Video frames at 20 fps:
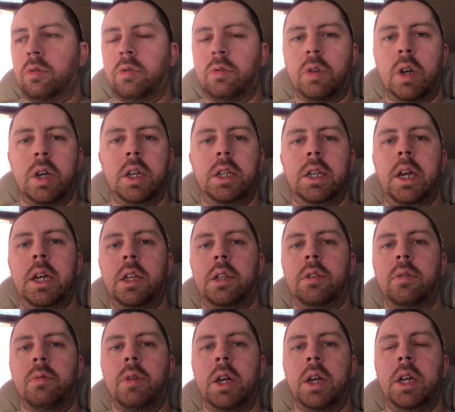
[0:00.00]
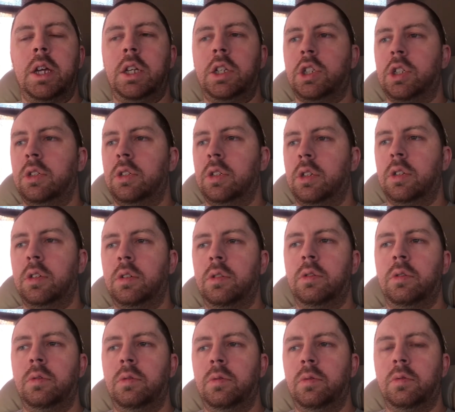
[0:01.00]
Great day at the range.
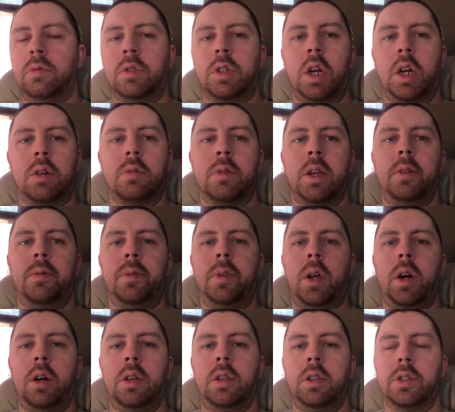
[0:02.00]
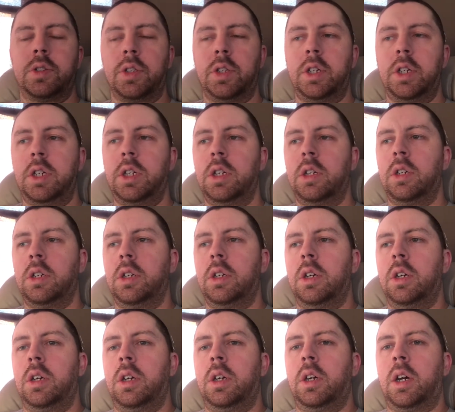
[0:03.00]
Gun ran flawlessly.
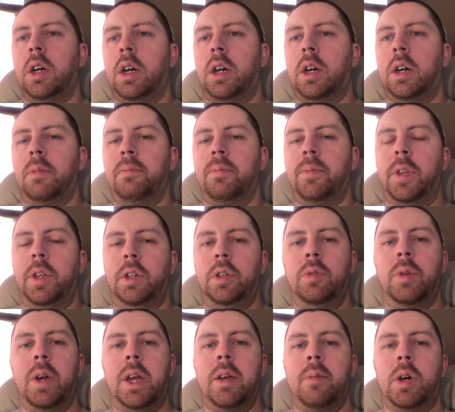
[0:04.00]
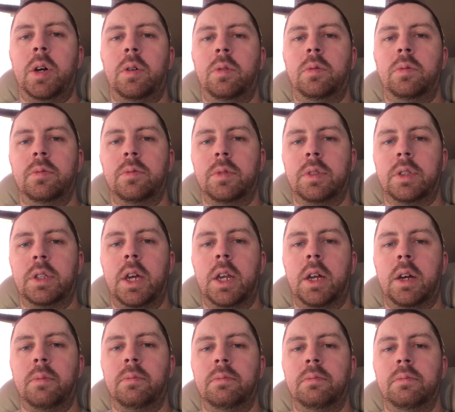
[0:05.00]
The new ammo that
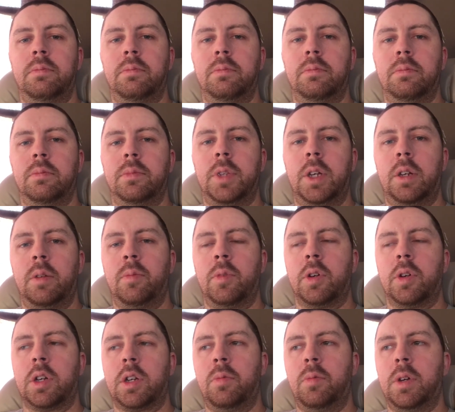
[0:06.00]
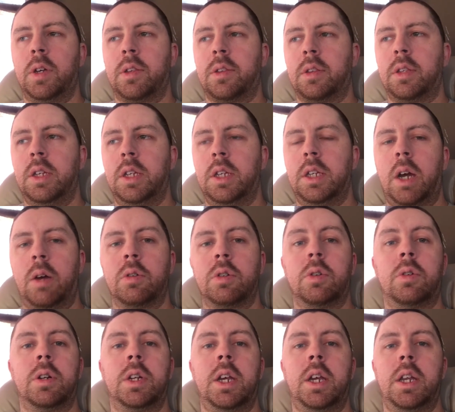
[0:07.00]
I'm working with, the
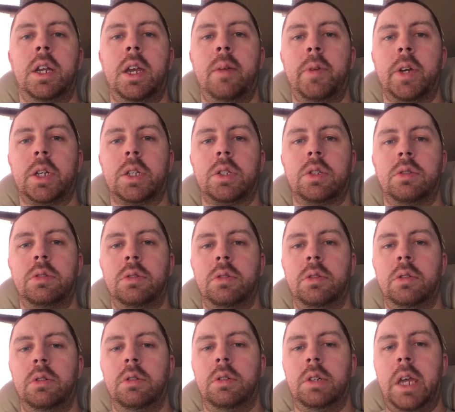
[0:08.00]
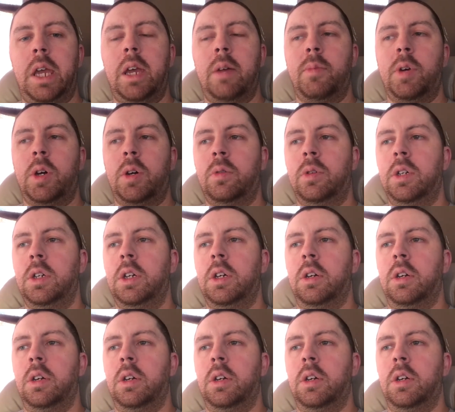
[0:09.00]
Outdoor Dynamics ammo,